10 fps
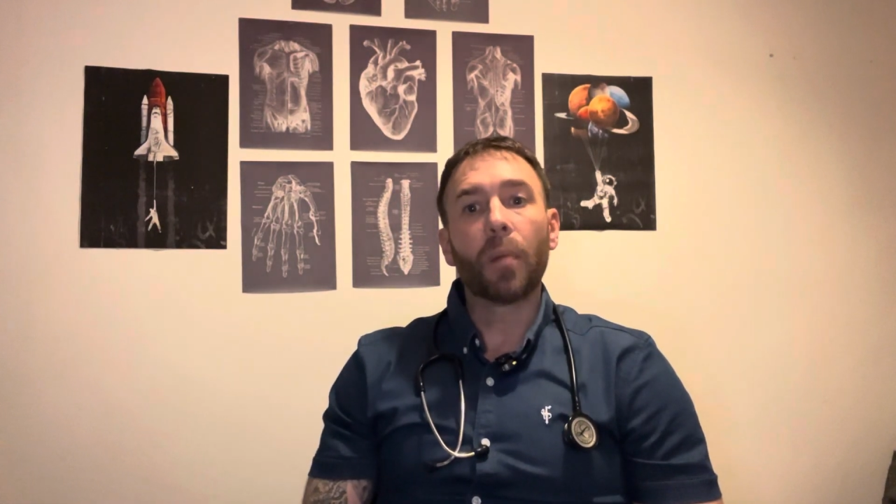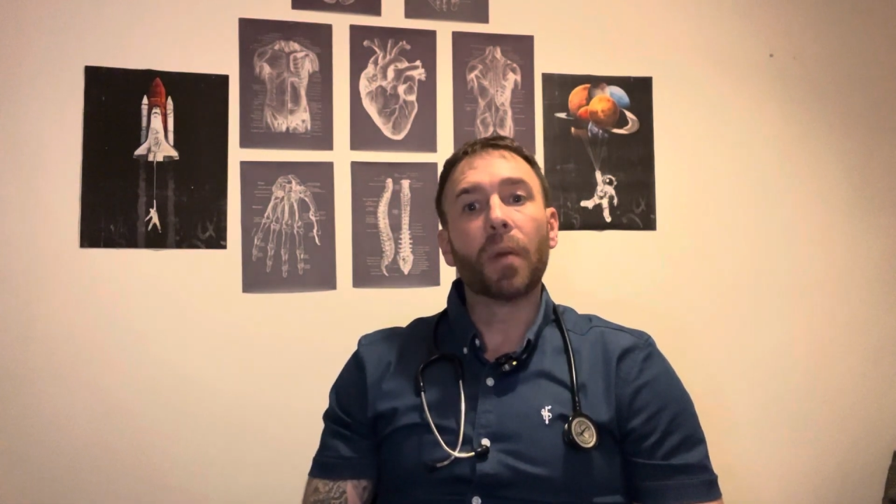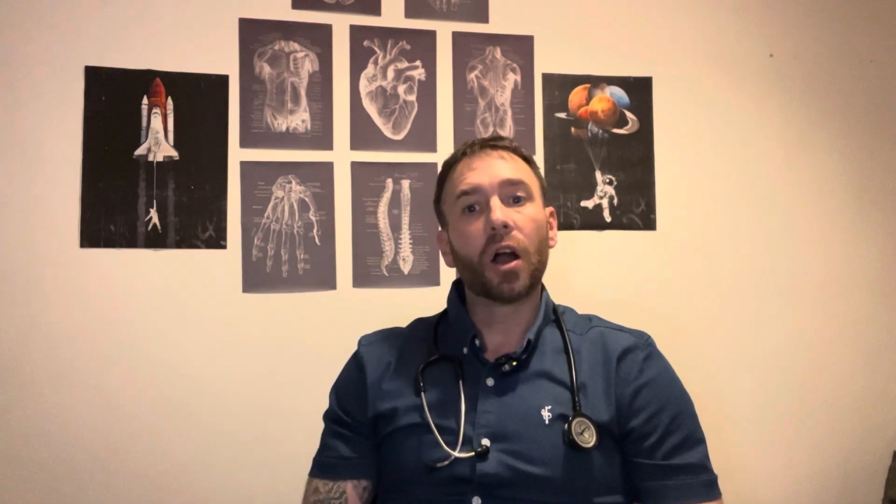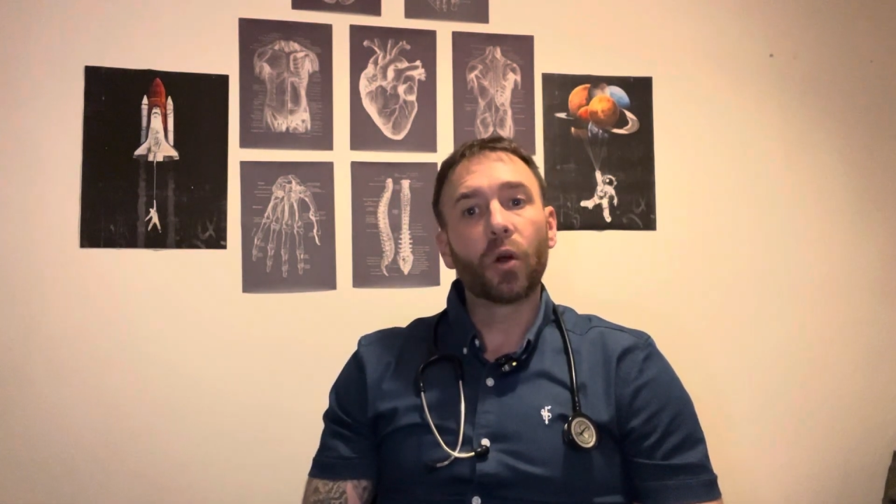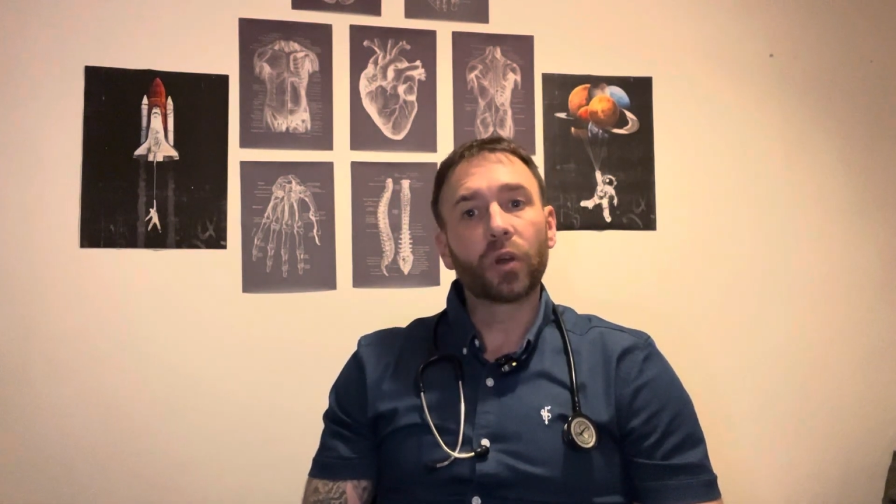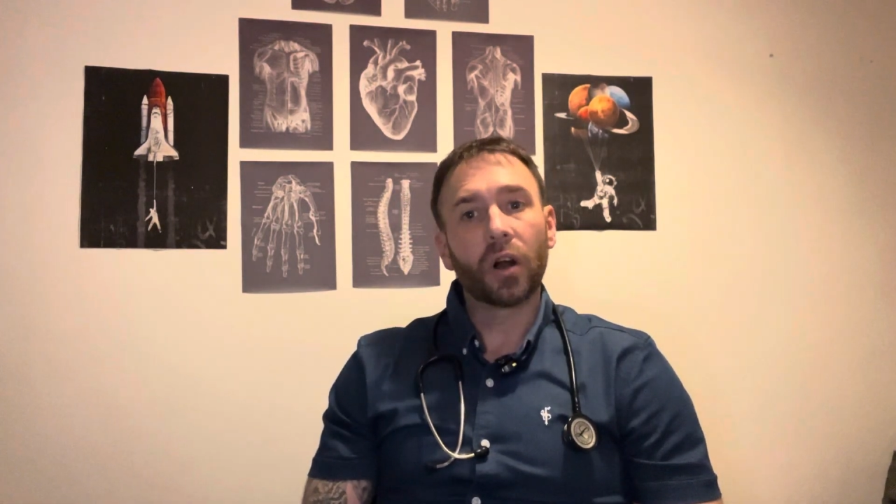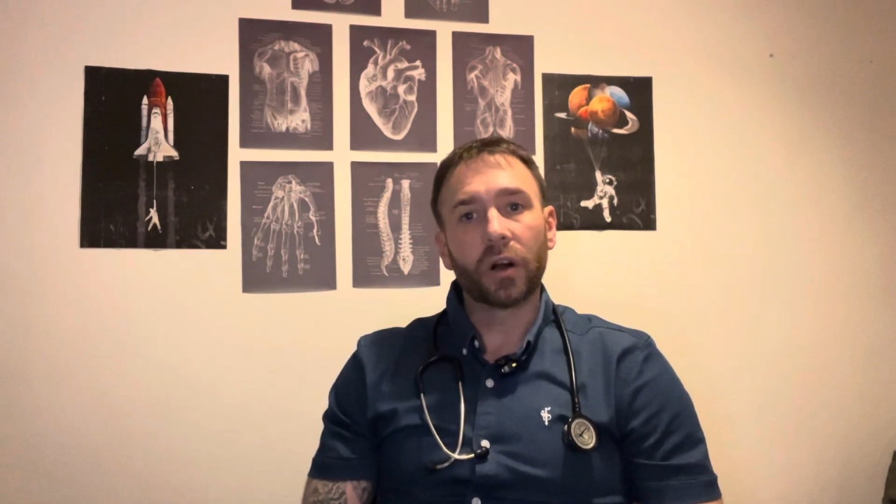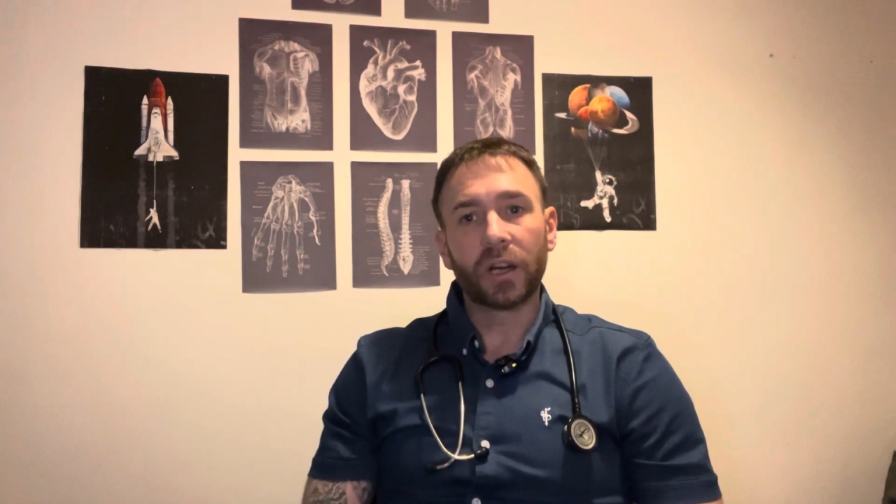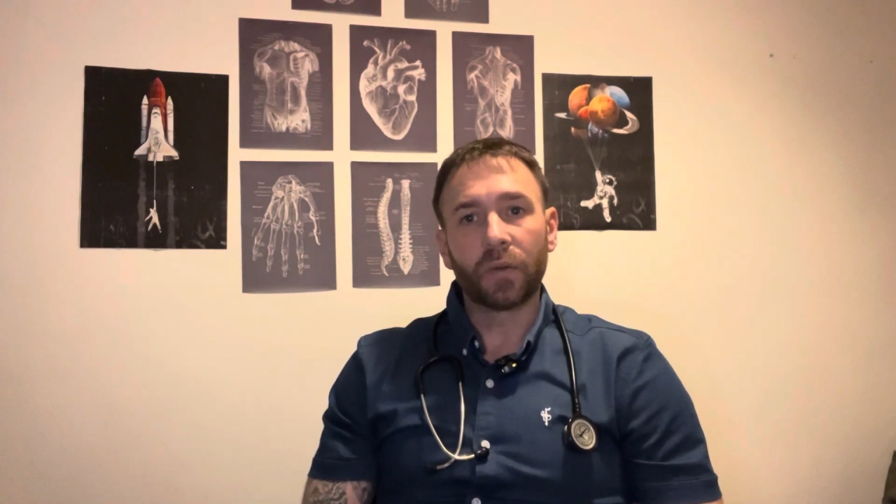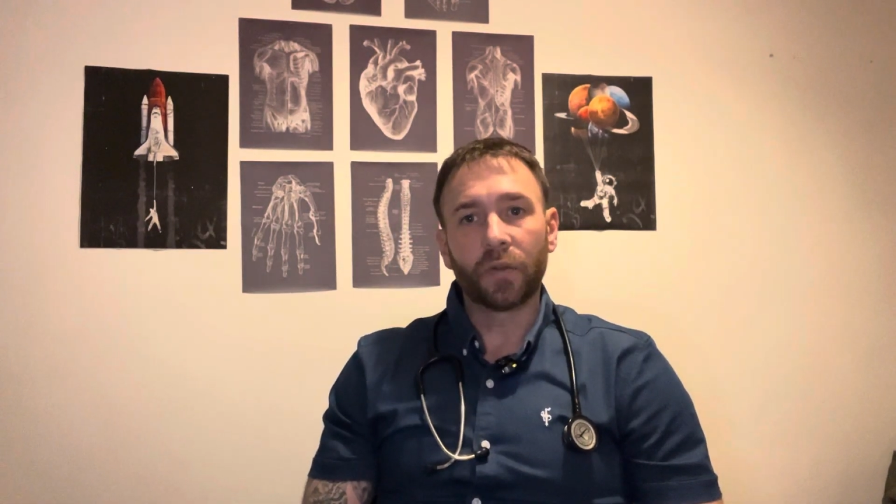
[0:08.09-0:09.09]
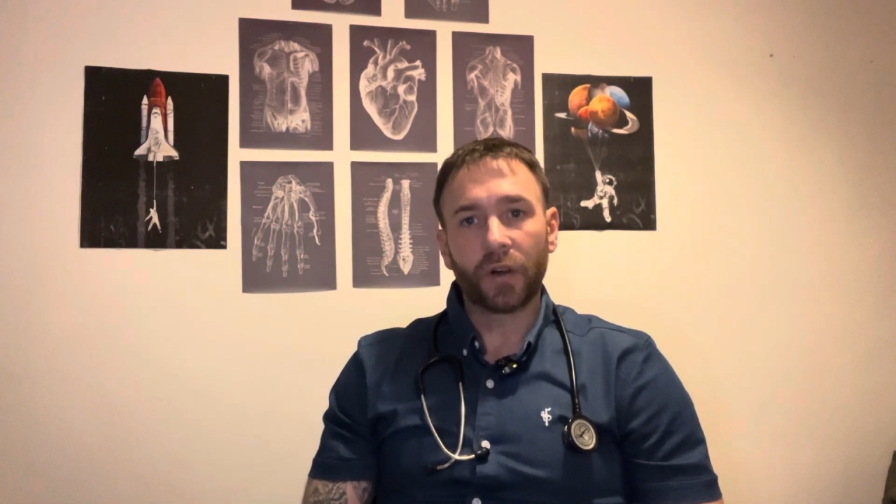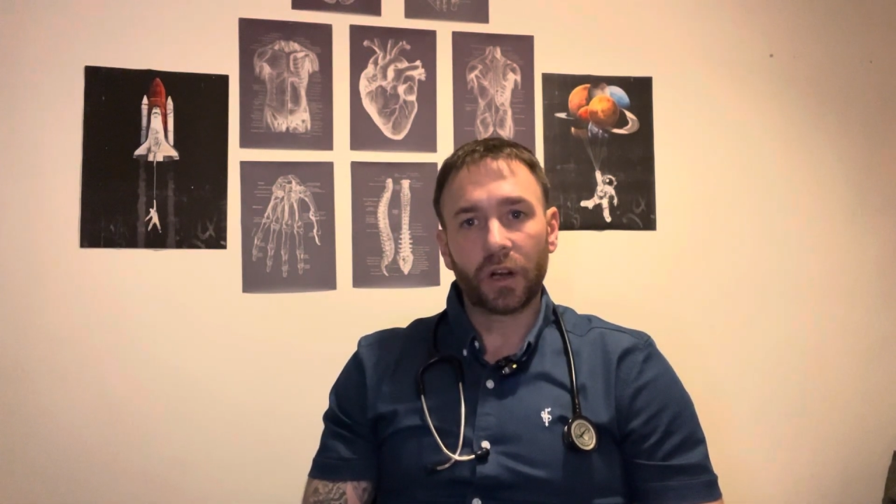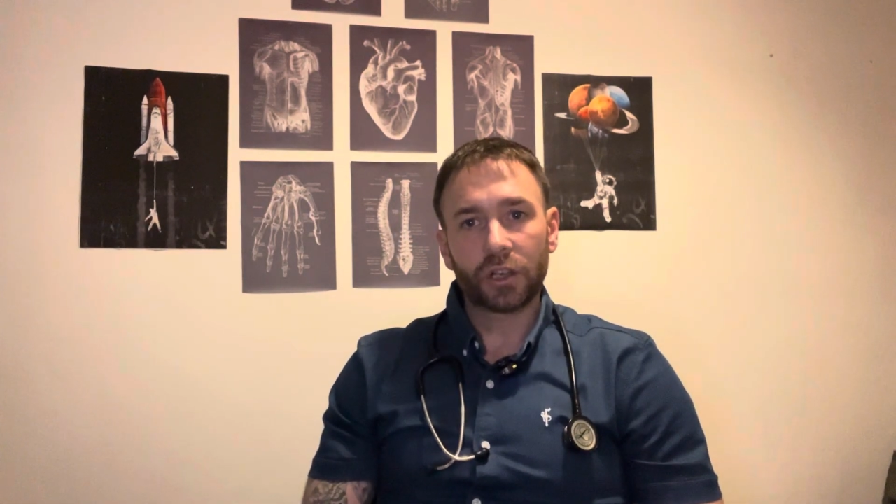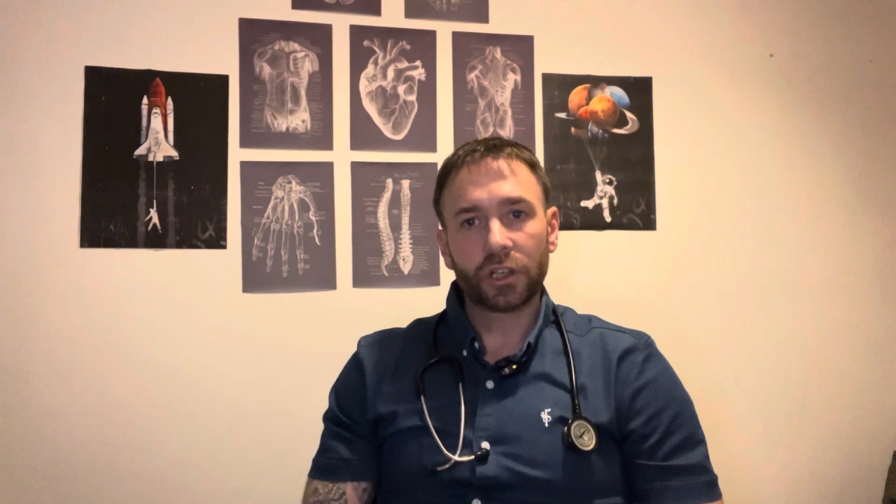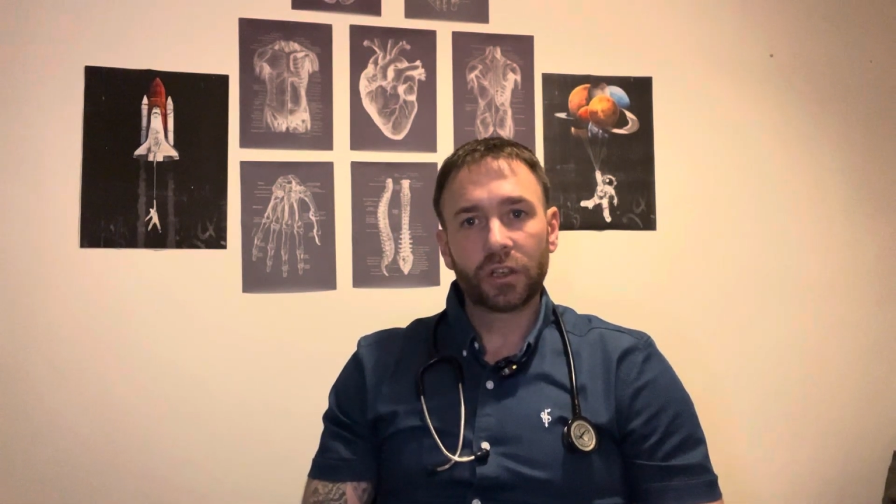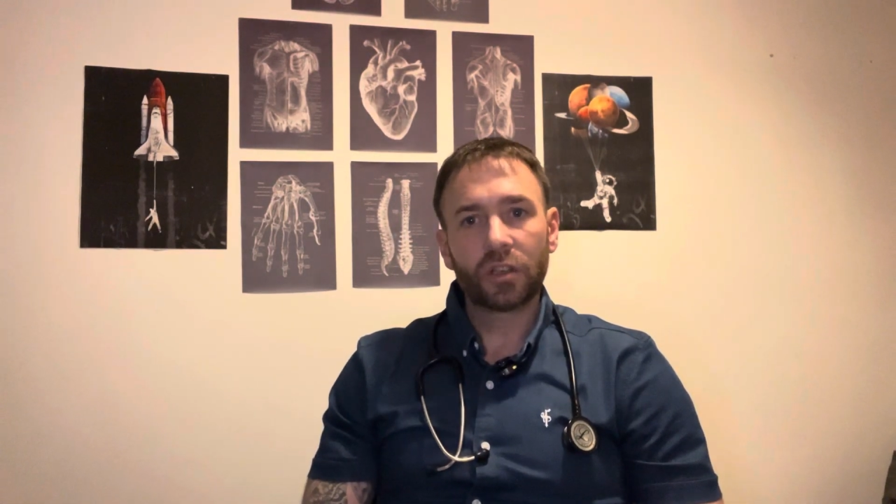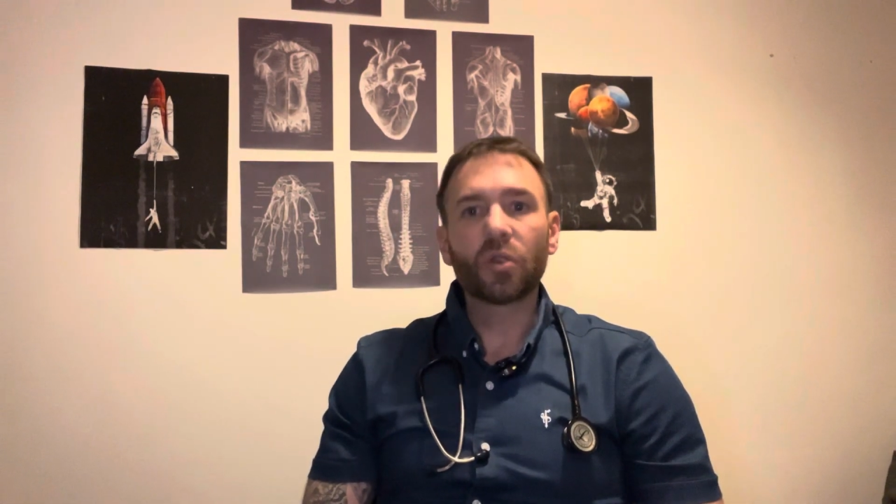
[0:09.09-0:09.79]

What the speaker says: myocardial infarctions,